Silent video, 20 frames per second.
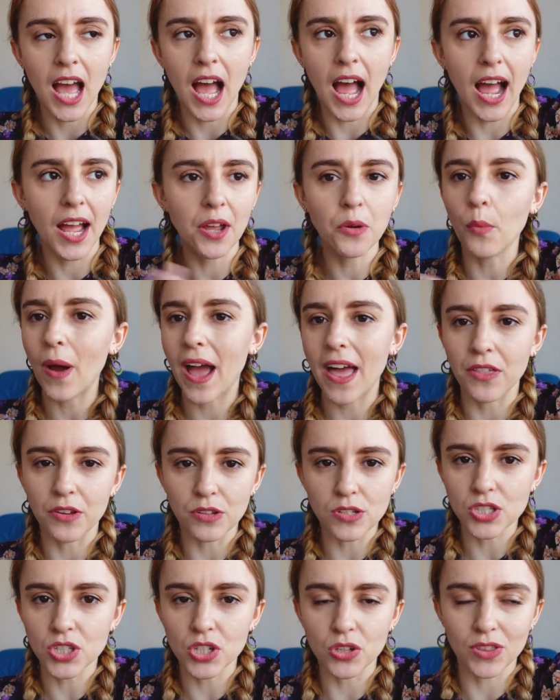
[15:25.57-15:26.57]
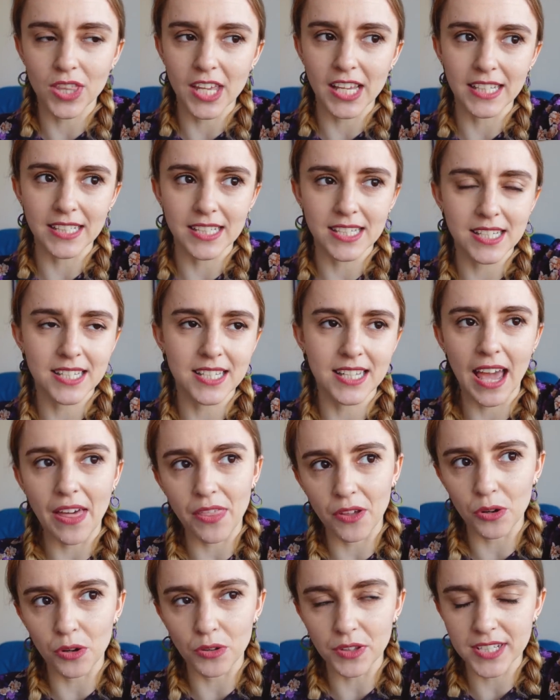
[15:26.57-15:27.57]
I wear those two things
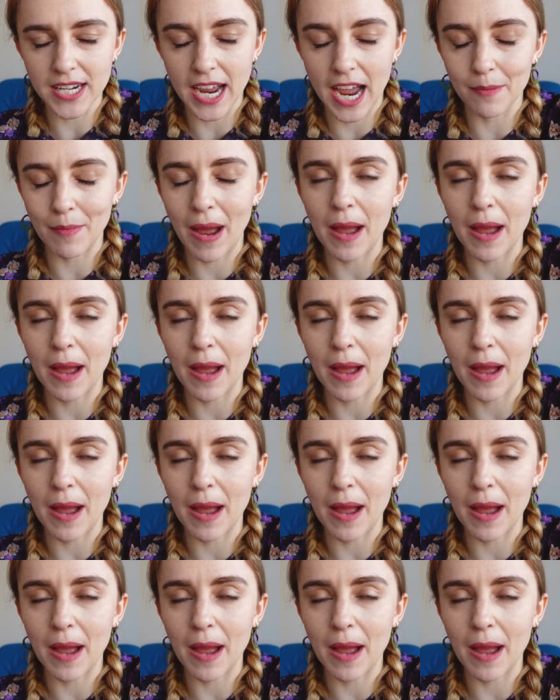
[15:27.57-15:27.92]
together all the time.